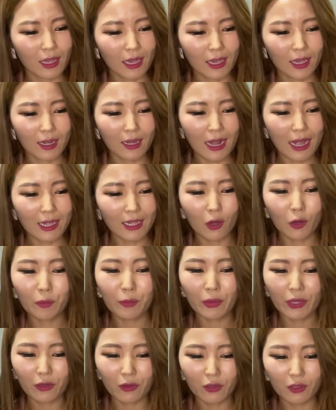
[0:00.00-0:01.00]
and I
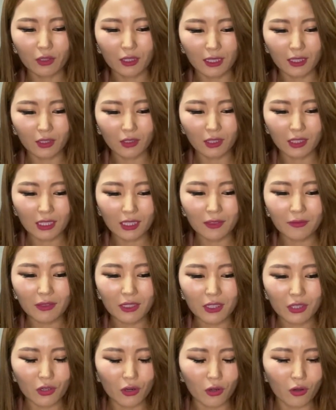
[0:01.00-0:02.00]
appeared in the
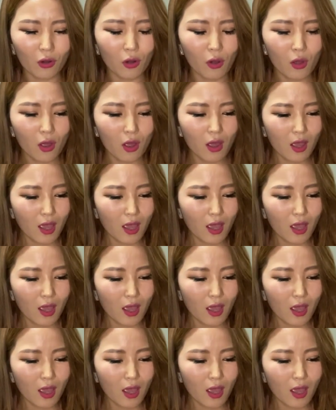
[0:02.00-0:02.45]
TV show.